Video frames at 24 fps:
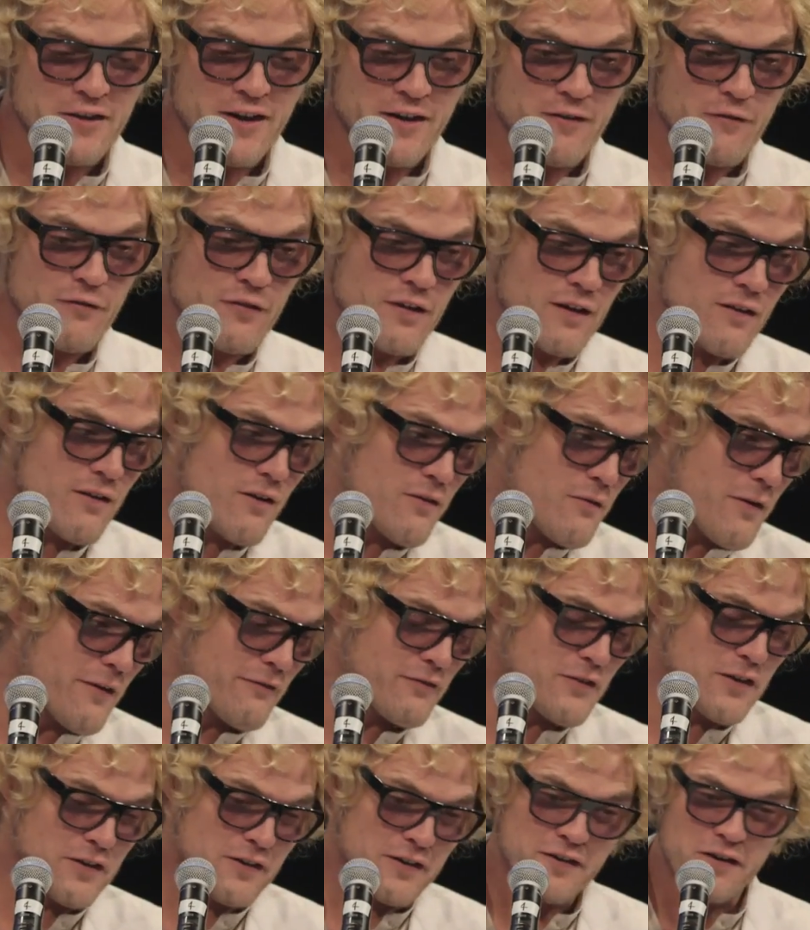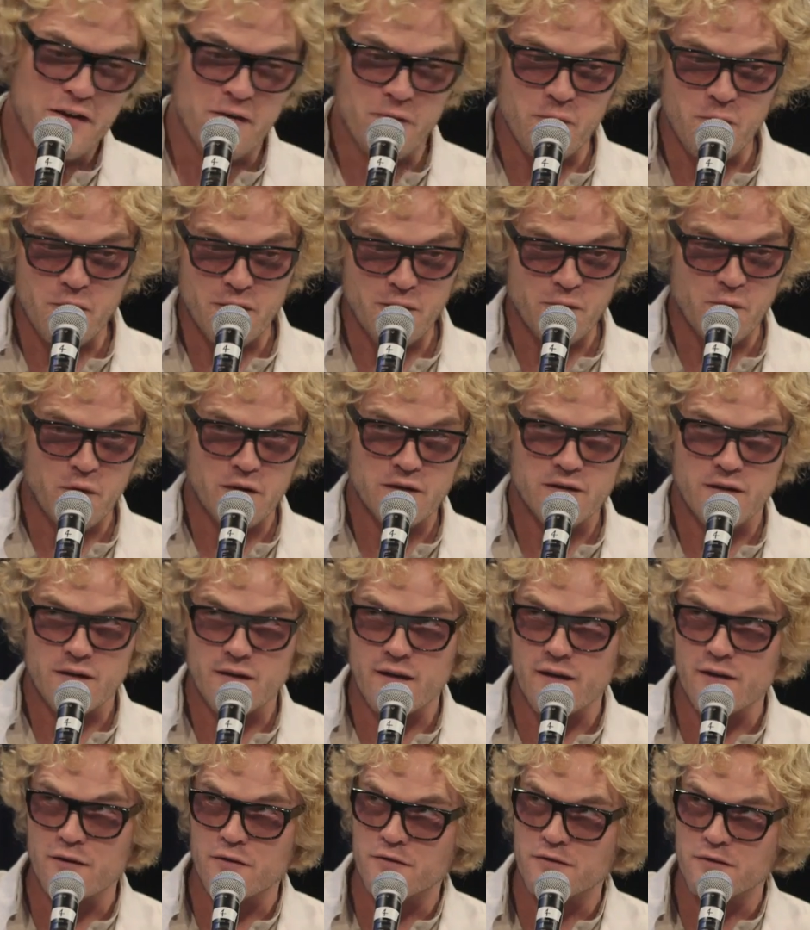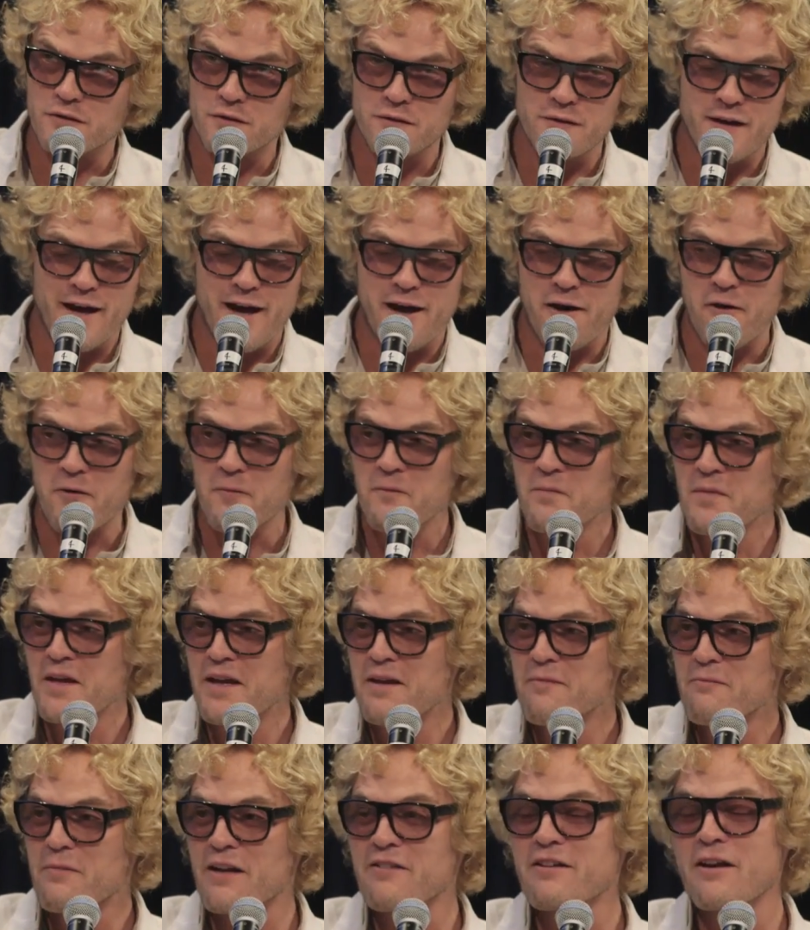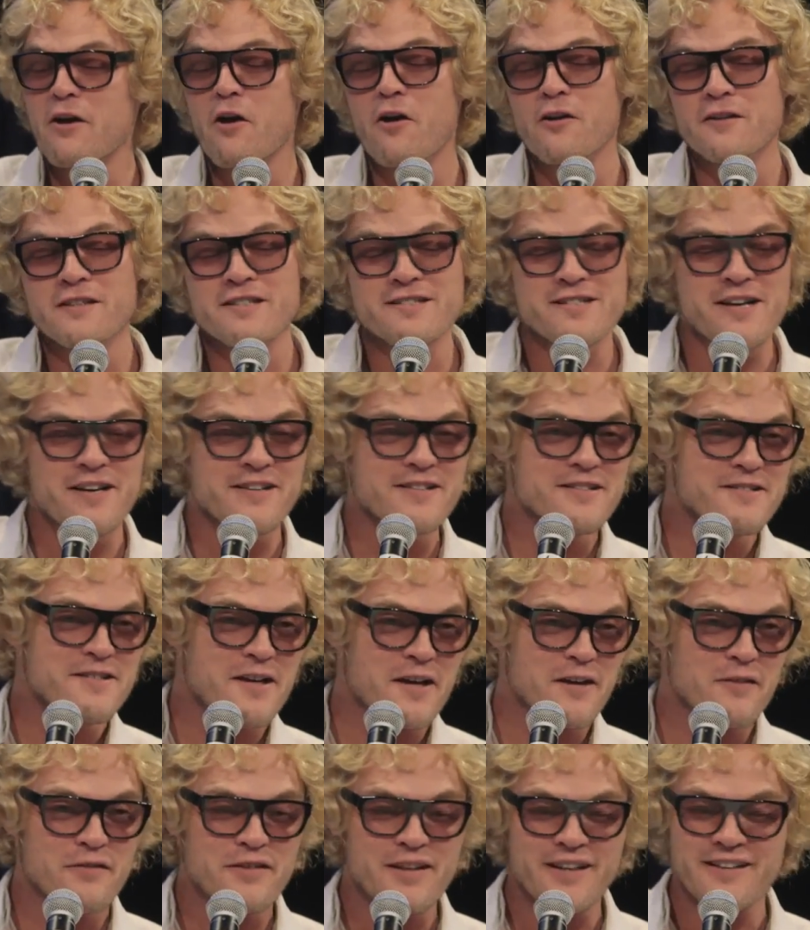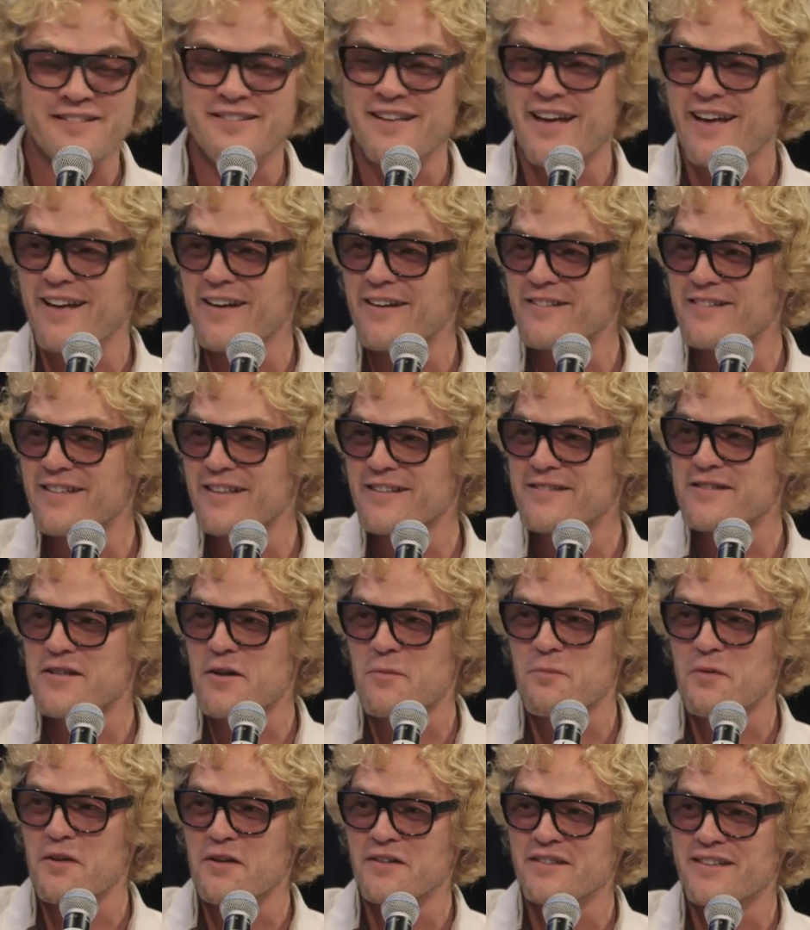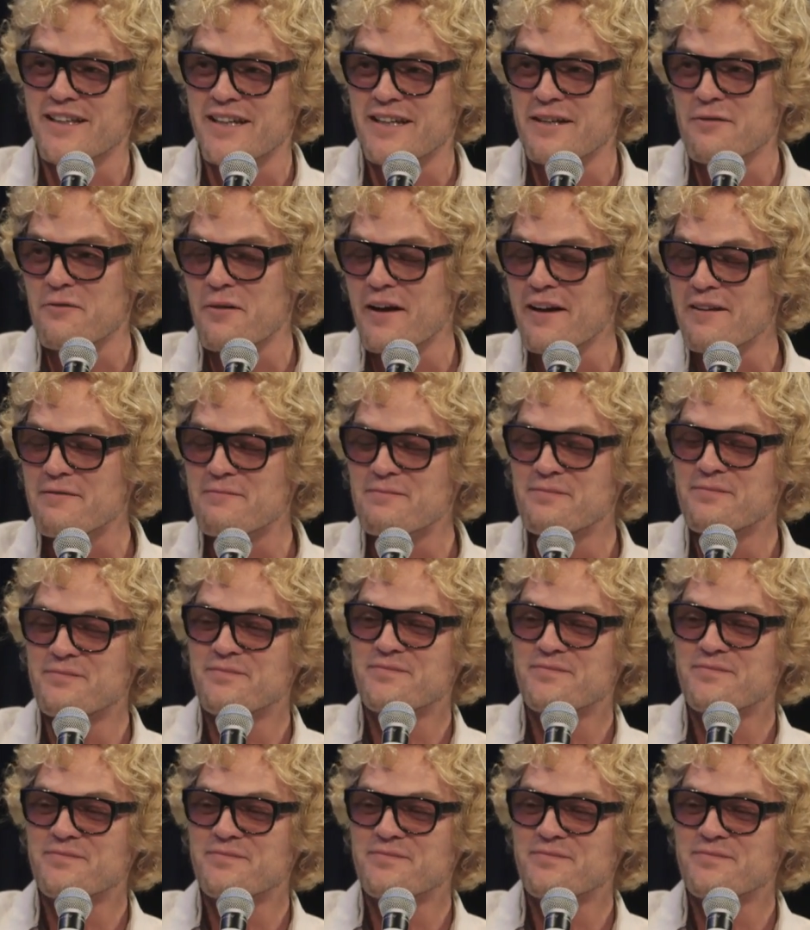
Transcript: you kind of think, "Oh, I've done it all. What can I do now?" But I think all designers kind of think that at some point, anyway.